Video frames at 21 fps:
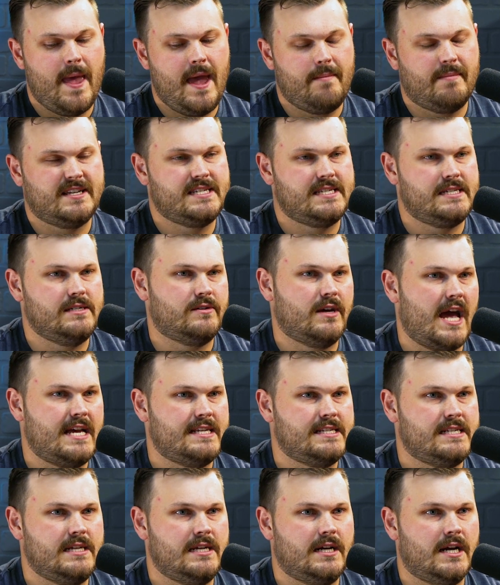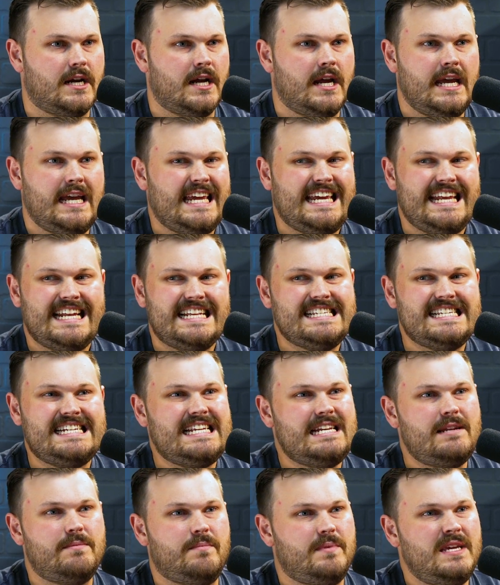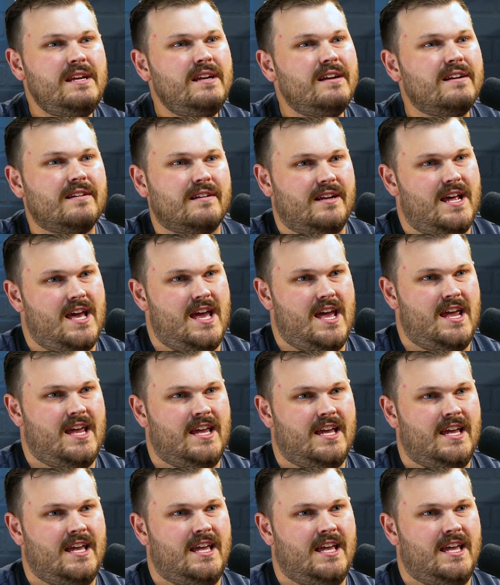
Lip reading: hey, my steel guy's here. He doesn't need to be here today.